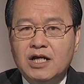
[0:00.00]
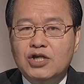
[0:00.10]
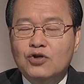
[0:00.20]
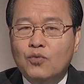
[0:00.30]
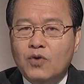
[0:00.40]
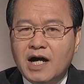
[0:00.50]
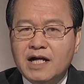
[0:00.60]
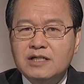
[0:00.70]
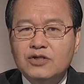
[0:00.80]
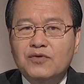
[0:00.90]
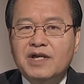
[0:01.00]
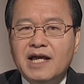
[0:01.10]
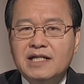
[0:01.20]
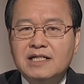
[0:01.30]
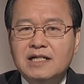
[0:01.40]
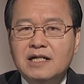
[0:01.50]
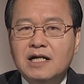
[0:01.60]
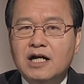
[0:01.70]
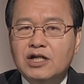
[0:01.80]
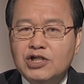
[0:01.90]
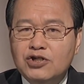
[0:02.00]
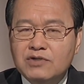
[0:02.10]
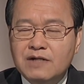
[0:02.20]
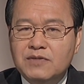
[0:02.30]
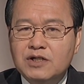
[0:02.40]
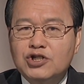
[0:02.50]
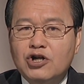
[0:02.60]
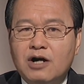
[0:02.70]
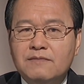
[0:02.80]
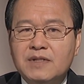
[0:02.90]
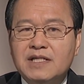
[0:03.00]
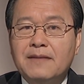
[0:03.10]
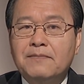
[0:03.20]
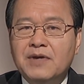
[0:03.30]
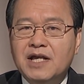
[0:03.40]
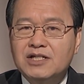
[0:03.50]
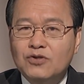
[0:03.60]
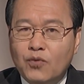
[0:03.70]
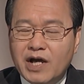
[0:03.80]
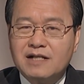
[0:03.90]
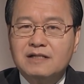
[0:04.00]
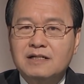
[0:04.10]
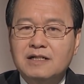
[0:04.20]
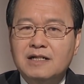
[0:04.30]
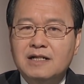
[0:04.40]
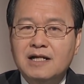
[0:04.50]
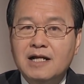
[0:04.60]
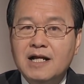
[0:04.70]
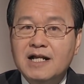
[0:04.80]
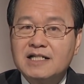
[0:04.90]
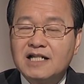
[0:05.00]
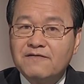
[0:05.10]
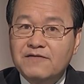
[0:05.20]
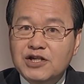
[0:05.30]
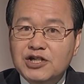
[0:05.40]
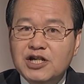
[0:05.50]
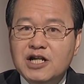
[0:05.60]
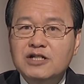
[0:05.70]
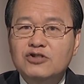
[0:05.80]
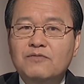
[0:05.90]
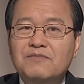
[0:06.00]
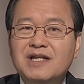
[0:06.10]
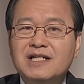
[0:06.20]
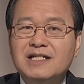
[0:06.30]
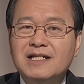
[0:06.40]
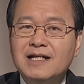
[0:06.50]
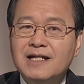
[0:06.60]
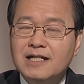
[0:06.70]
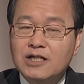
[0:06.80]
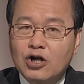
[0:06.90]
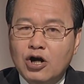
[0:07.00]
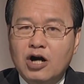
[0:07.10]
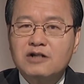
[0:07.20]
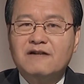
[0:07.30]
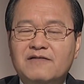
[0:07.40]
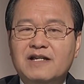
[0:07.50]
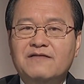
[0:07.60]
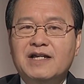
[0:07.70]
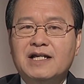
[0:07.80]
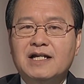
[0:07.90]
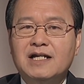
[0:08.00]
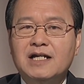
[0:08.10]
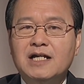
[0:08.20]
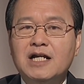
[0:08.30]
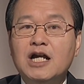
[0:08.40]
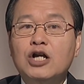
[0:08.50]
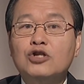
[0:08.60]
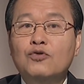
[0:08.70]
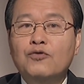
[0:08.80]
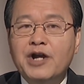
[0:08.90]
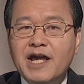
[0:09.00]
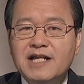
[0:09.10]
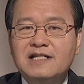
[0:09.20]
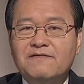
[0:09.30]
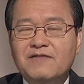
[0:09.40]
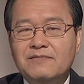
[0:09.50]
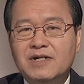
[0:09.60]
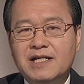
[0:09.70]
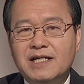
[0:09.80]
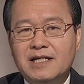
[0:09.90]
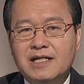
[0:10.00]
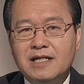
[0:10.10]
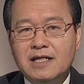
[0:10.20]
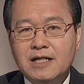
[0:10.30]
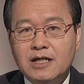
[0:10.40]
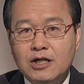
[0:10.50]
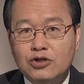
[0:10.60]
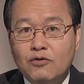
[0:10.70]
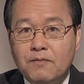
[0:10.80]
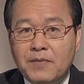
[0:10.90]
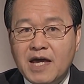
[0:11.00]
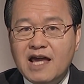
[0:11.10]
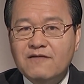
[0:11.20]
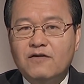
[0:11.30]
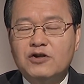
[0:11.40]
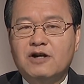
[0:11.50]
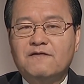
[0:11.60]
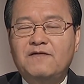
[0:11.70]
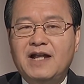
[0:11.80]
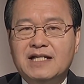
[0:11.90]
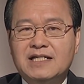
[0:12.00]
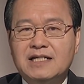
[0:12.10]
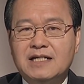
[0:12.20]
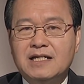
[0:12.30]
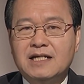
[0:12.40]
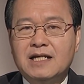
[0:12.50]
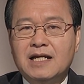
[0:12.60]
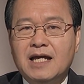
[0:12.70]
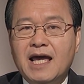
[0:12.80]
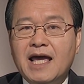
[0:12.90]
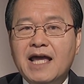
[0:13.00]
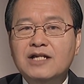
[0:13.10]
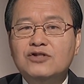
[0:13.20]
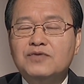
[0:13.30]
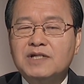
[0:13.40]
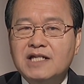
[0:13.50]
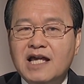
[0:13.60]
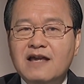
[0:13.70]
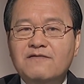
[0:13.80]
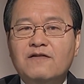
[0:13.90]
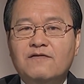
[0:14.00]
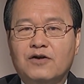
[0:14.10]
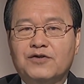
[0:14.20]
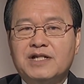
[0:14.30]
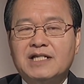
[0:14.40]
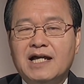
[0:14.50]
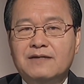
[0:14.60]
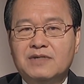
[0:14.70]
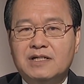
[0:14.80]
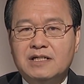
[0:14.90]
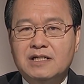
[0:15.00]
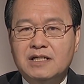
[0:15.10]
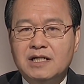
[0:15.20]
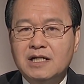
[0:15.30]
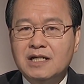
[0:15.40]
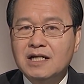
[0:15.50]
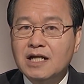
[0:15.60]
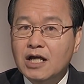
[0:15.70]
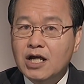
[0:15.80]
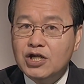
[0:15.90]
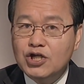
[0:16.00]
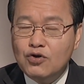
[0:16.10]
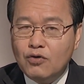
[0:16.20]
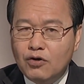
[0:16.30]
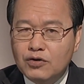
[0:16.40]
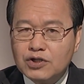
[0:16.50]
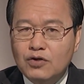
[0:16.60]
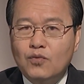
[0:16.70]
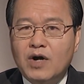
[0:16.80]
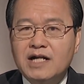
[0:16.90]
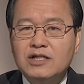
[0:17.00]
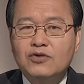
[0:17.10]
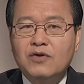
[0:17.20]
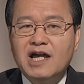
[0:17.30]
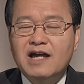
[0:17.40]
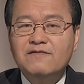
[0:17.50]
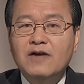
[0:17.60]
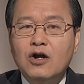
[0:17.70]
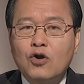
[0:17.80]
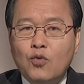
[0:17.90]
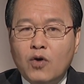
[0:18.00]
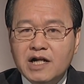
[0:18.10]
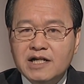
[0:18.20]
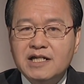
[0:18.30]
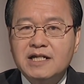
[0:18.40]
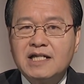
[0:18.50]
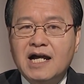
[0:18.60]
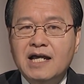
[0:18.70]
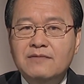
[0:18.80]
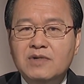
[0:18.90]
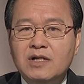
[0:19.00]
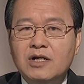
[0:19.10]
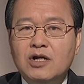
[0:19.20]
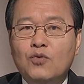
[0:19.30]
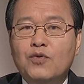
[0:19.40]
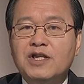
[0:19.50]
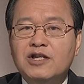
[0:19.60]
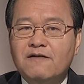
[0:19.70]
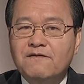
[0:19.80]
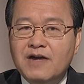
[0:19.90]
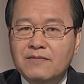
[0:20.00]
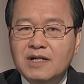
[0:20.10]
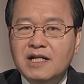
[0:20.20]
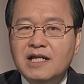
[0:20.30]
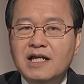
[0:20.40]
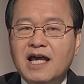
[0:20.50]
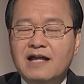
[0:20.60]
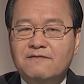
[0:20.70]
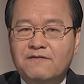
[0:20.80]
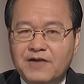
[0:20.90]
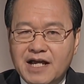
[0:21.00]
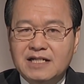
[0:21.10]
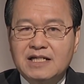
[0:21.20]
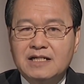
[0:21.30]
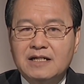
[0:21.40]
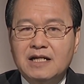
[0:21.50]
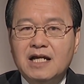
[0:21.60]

You want to get a suitable job that pays well, sufficient to meet the cost living, to raise a family, to pay for your flat, and to save for retirement. You also want to have quality time with your family and friends.